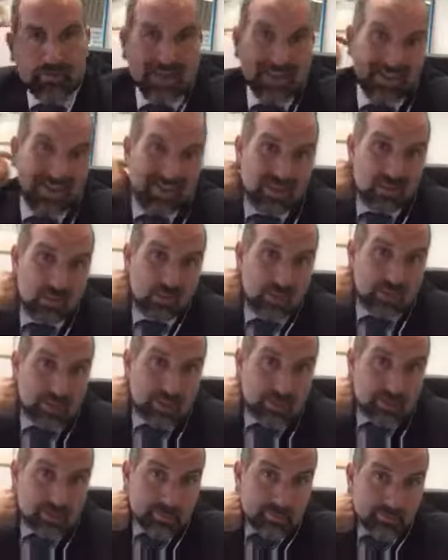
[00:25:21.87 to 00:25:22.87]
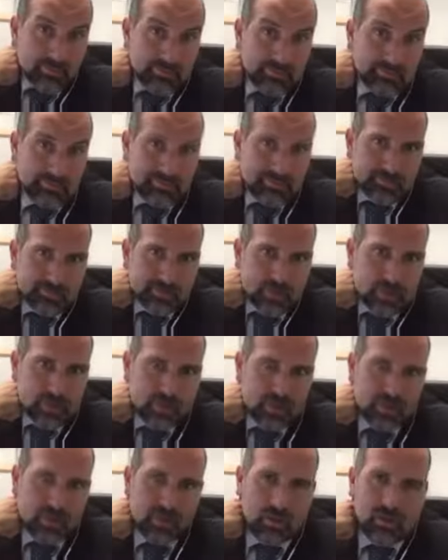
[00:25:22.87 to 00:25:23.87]
next week.
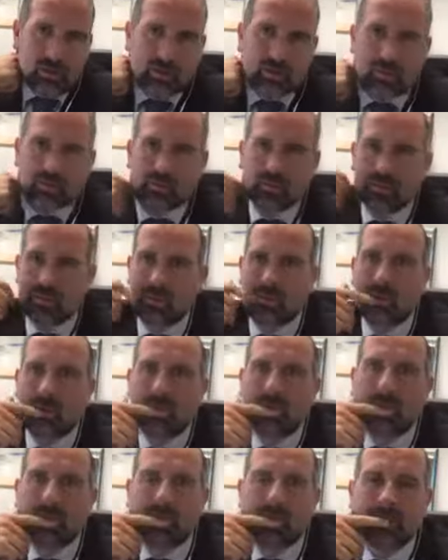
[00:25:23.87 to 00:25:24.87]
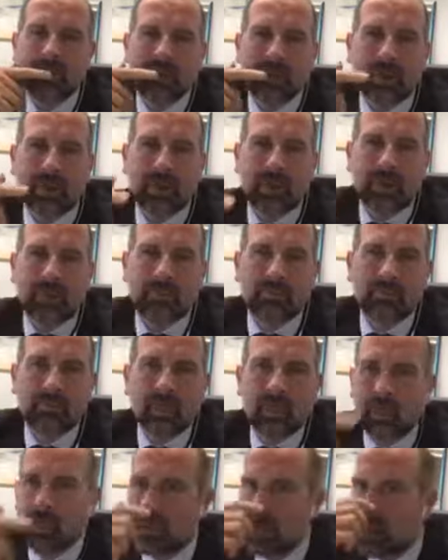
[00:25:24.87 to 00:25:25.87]
So I'll probably be doing it
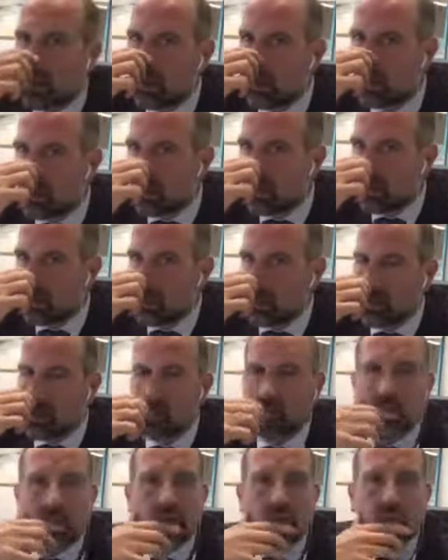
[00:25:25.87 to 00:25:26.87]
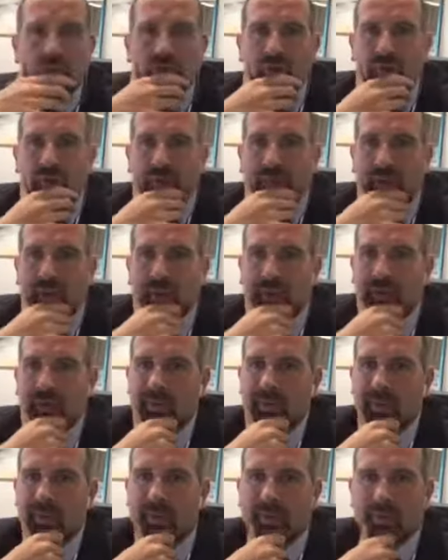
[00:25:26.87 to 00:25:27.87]
Monday, I think, or Tuesday, Monday,
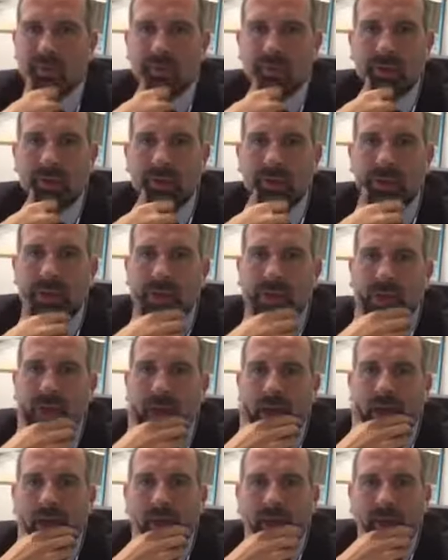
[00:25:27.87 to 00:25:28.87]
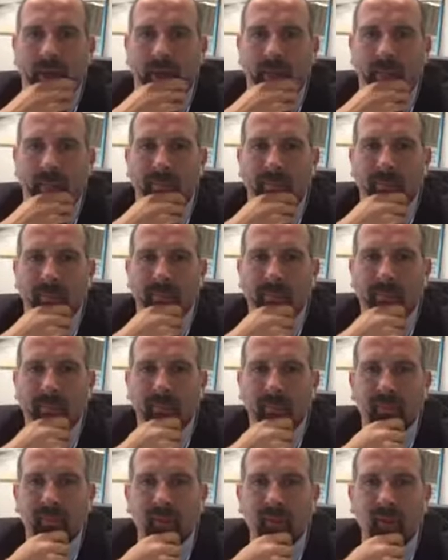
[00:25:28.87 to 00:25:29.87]
Tuesday next week.
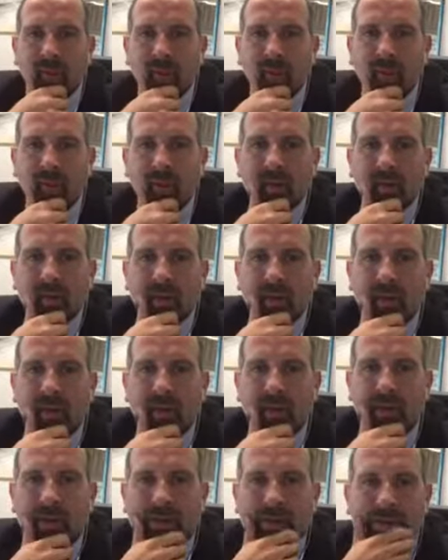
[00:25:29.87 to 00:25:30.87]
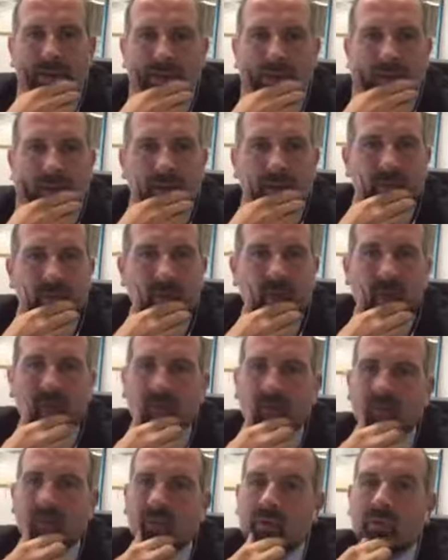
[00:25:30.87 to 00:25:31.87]
Painkillers, I was fine
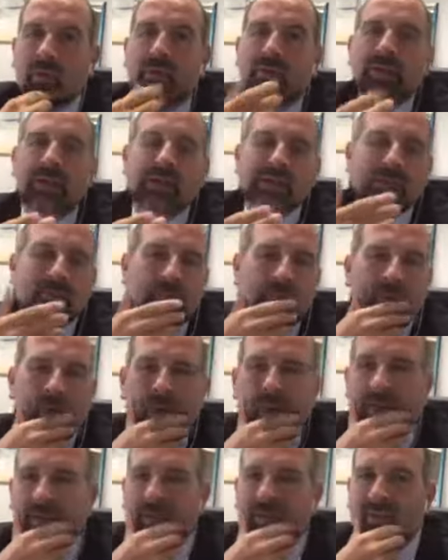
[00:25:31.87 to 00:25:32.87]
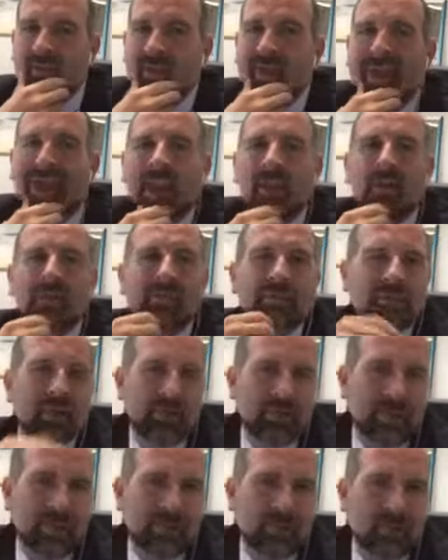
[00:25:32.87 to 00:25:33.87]
after all. Thanks, Paula. Thanks for
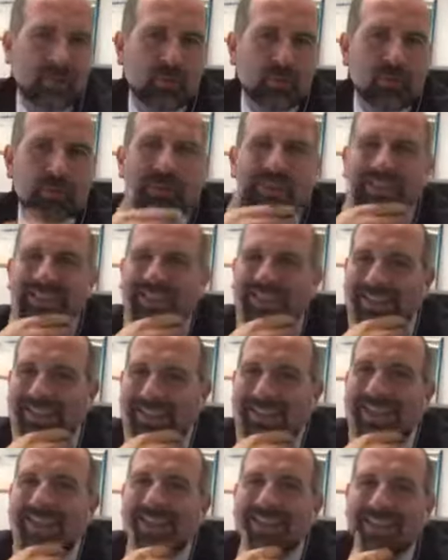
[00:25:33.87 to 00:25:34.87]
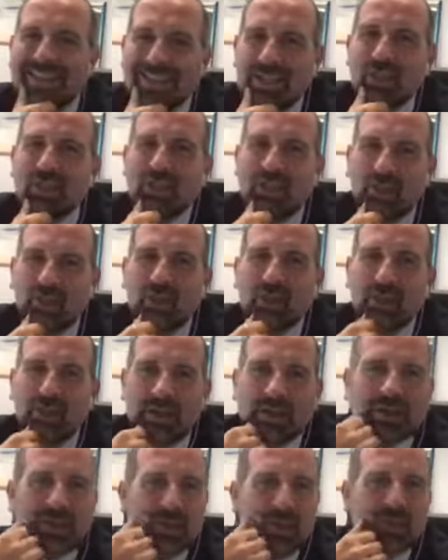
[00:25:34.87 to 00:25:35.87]
clarifying that, Paula, because it did initially look
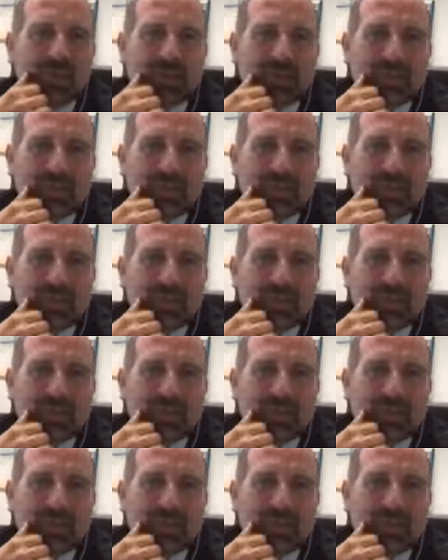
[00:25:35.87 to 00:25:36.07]
like